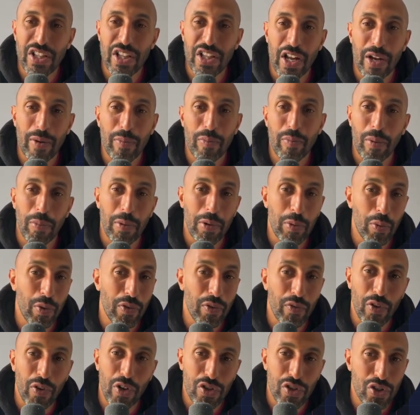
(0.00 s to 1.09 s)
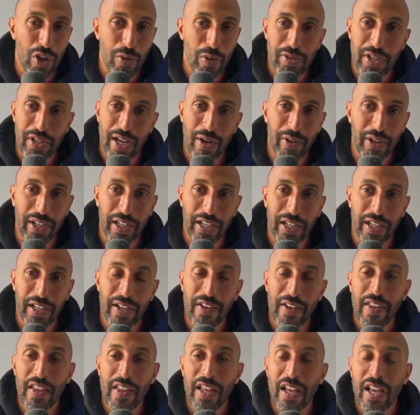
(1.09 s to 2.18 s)
then I probably would have got stopped out here
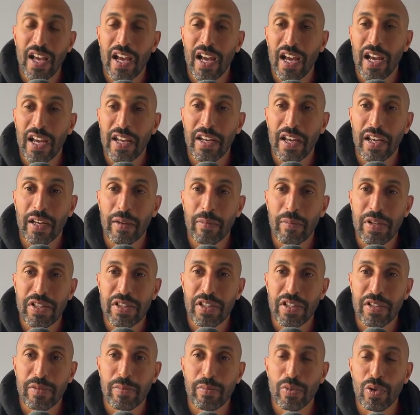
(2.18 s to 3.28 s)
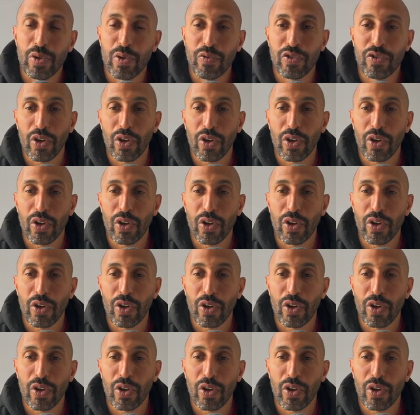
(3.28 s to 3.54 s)
and missed this move.